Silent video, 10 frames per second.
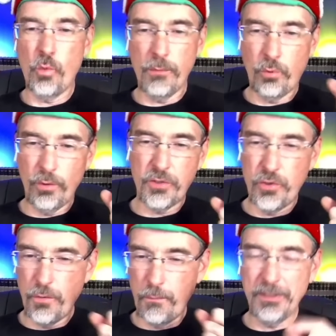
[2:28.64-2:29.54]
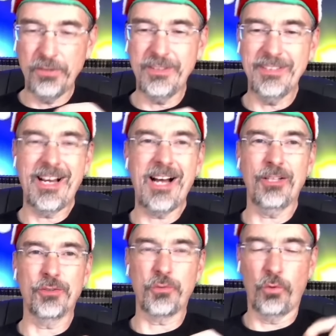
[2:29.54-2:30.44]
$1.2 billion
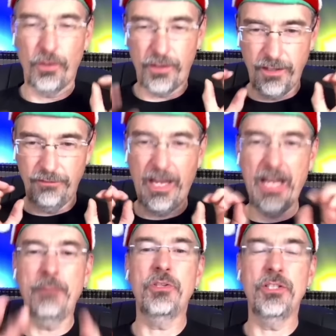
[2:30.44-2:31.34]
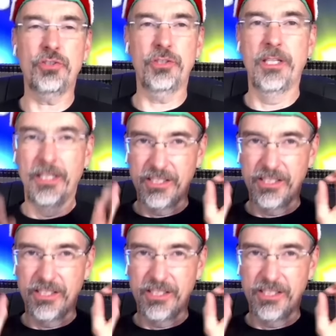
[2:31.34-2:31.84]
worth of ammunition